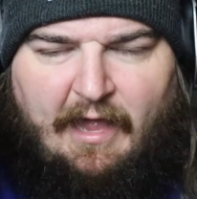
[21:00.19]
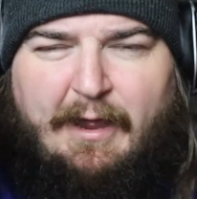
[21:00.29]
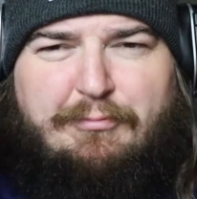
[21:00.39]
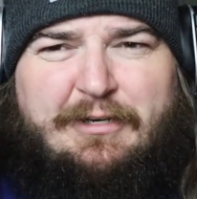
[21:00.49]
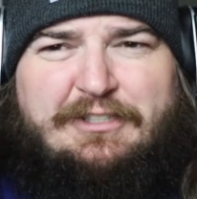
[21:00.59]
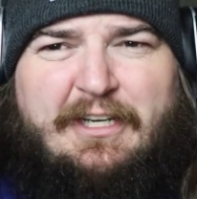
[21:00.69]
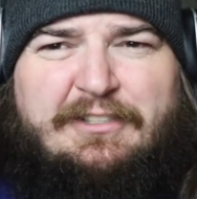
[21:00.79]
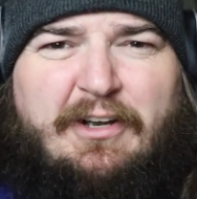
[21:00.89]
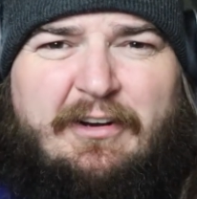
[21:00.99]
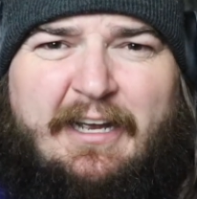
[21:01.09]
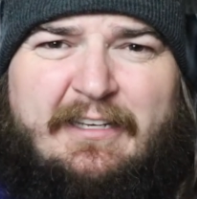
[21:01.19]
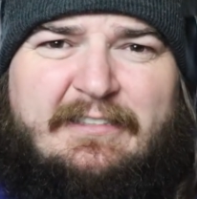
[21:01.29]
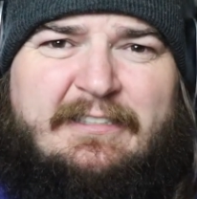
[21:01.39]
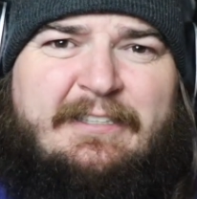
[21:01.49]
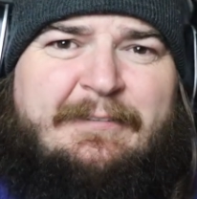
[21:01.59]
I appreciate y'all
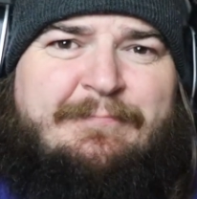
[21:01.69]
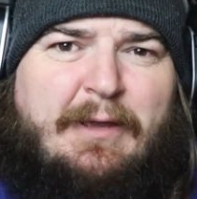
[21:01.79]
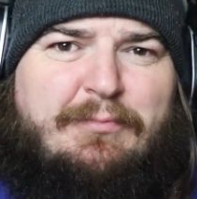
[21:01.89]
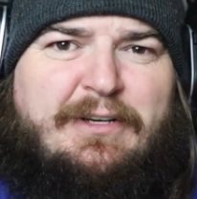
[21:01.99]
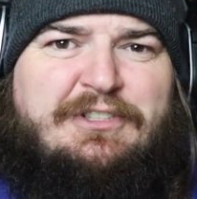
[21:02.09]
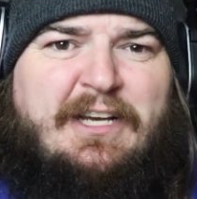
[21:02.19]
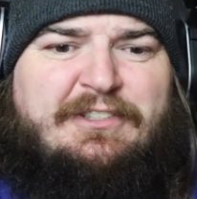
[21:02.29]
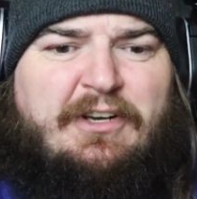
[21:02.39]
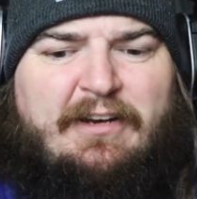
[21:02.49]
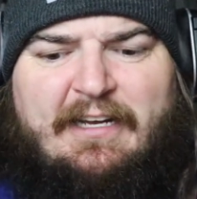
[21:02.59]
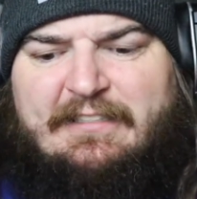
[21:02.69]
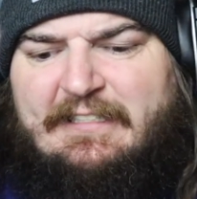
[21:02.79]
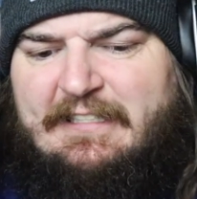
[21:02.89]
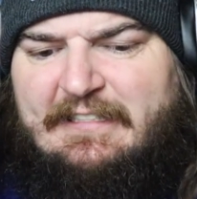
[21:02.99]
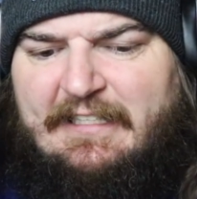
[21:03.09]
guys. I appreciate y'all guys.
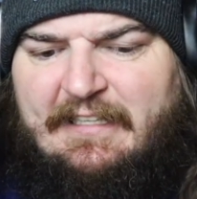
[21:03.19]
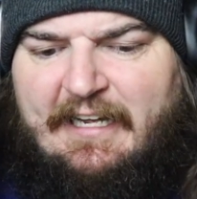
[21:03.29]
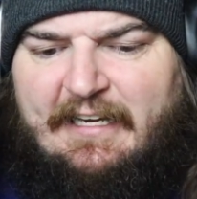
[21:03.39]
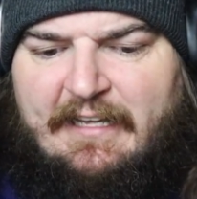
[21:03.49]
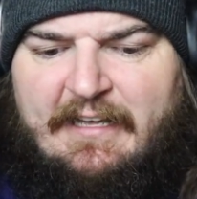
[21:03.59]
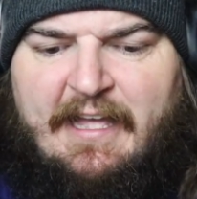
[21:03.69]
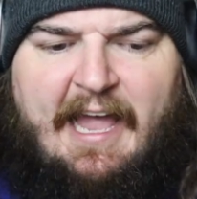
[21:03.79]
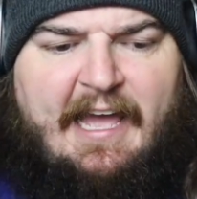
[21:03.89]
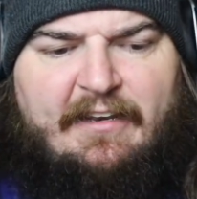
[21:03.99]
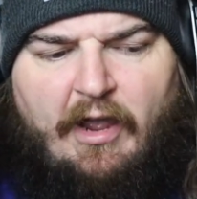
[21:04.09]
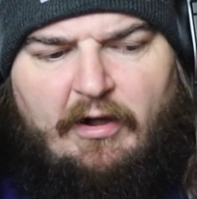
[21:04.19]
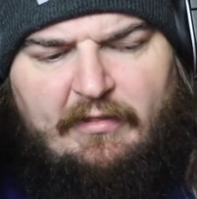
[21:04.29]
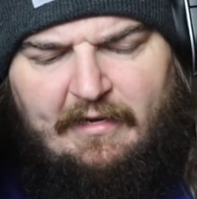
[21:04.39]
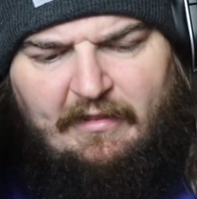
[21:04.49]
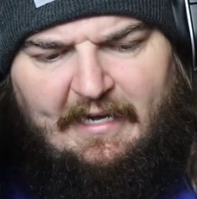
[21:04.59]
This isn't like, and
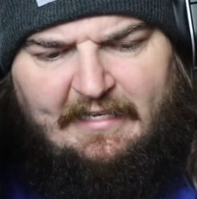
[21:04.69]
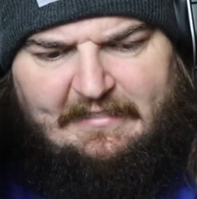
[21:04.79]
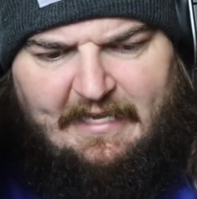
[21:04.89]
earlier, like I